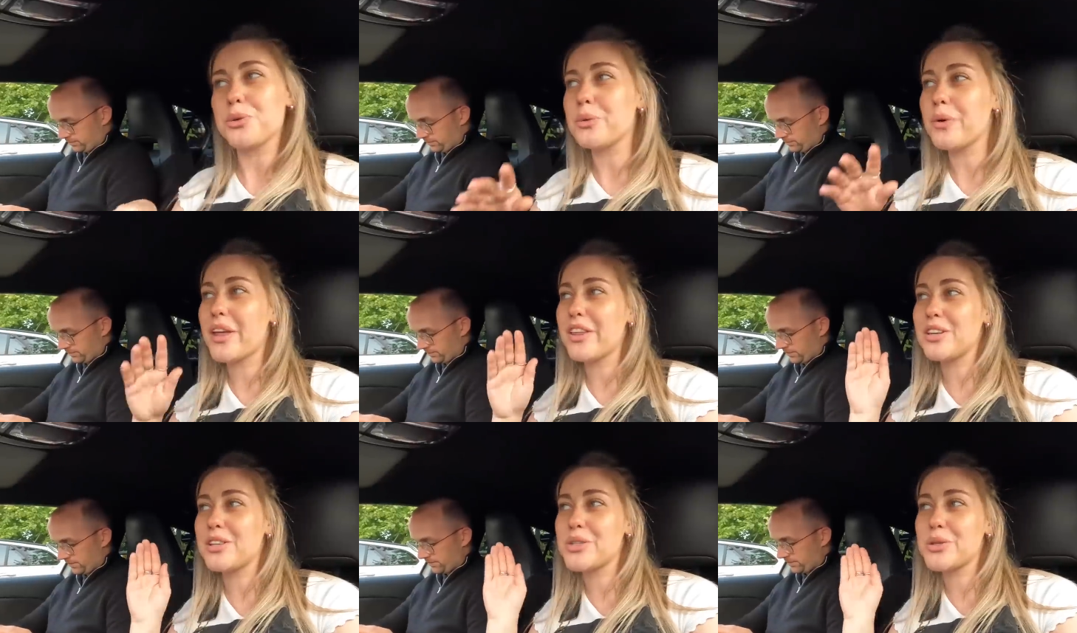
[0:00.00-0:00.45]
Speaker 1: know
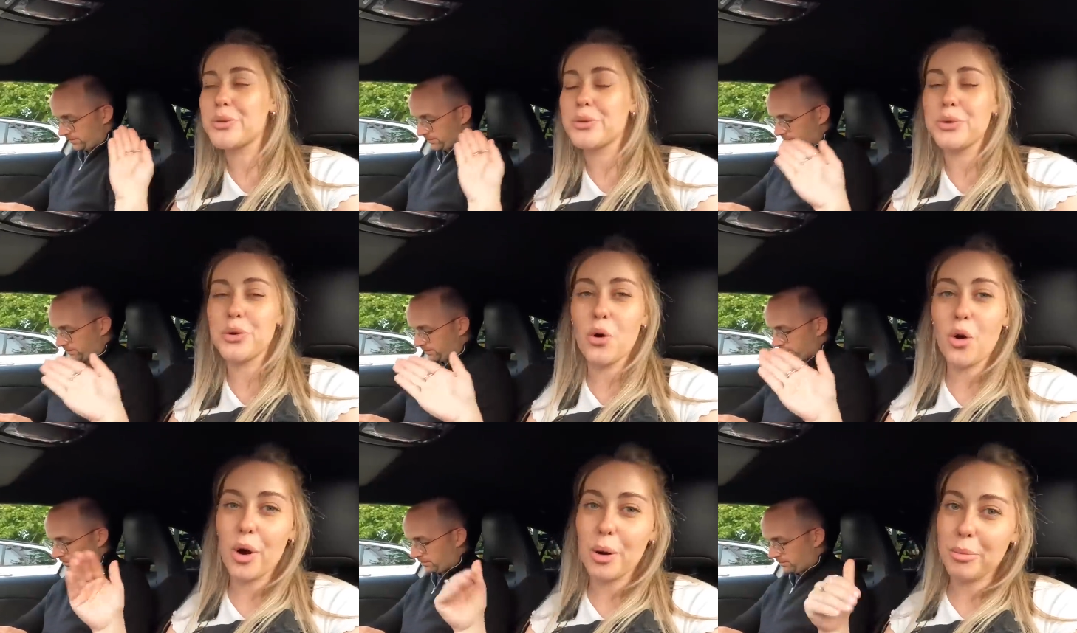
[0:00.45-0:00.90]
whether to
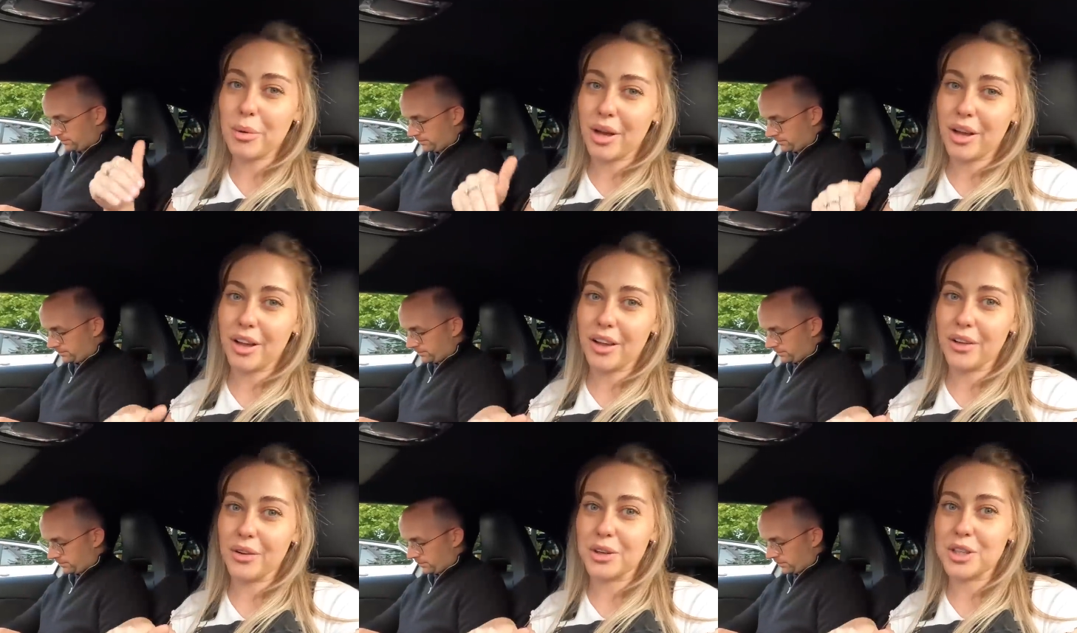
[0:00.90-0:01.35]
go
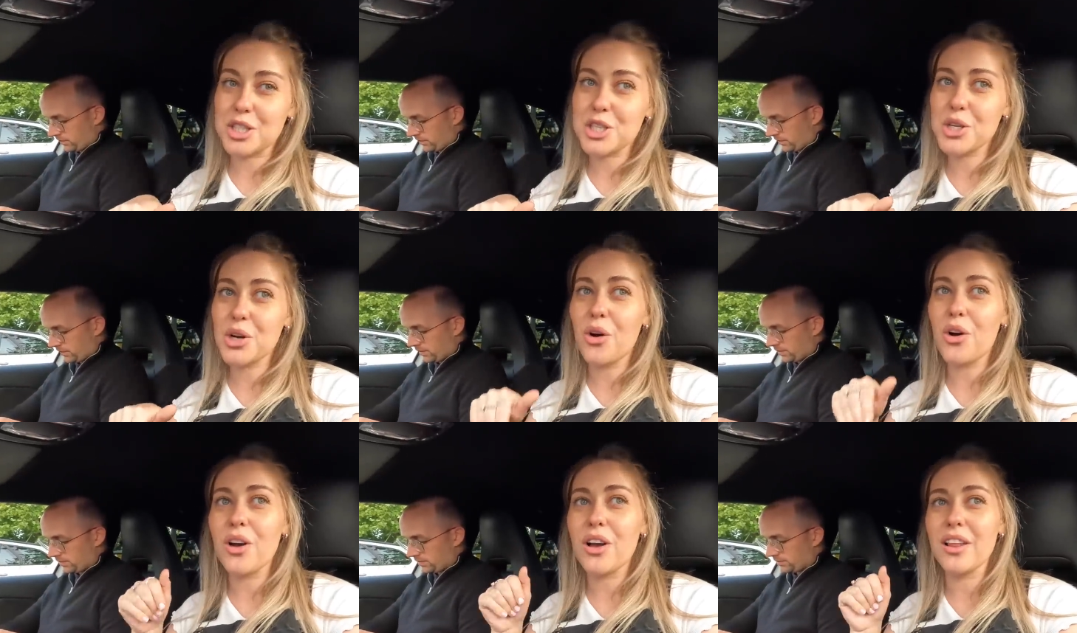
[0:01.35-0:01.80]
normal or
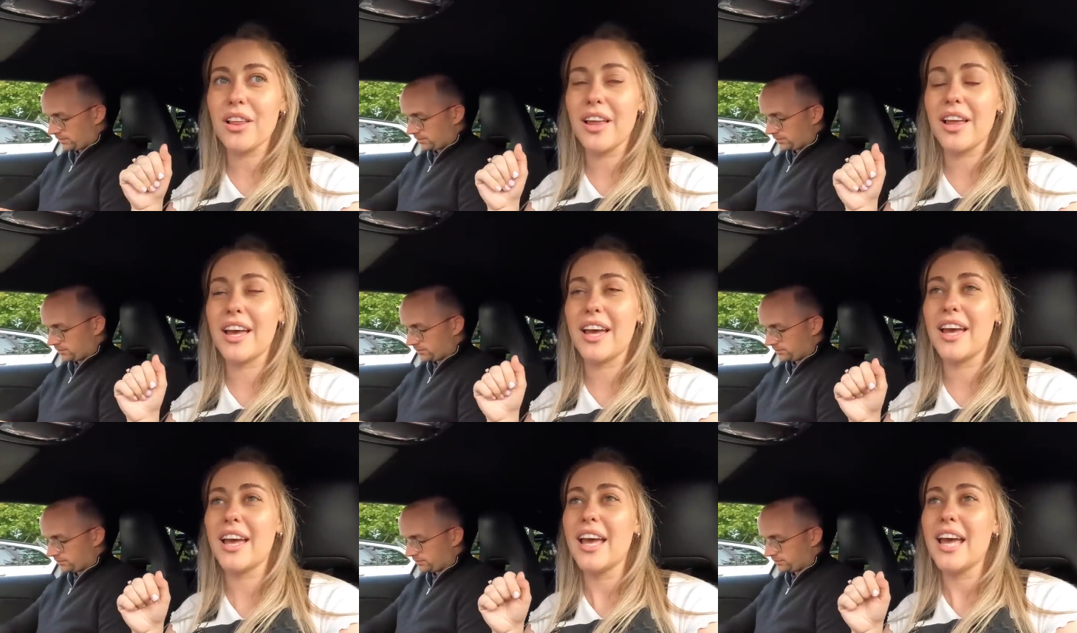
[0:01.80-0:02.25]

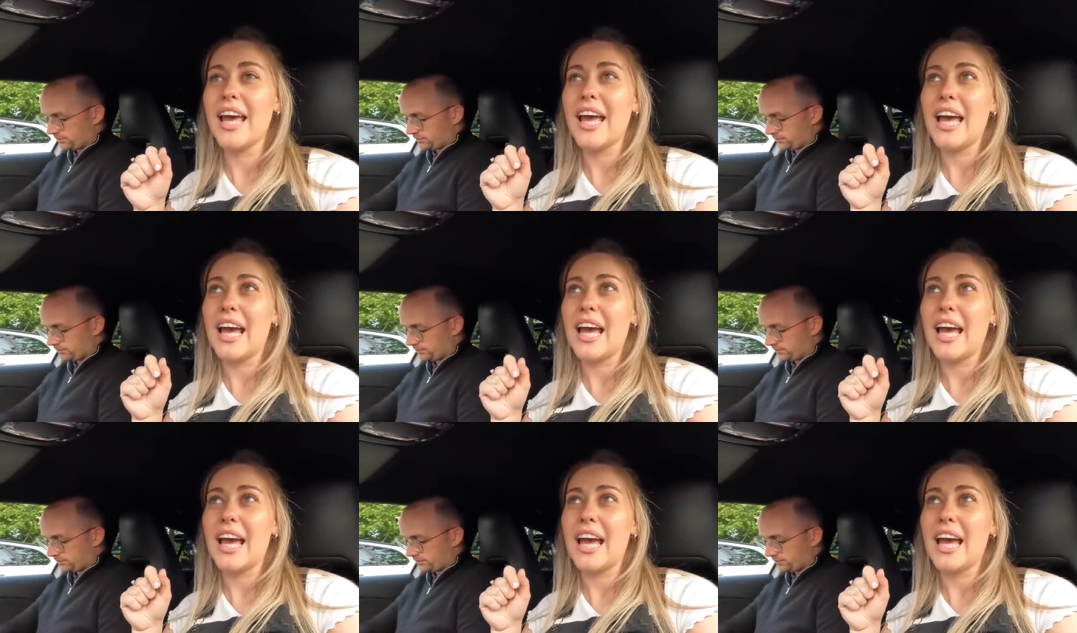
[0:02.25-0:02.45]
chocolate.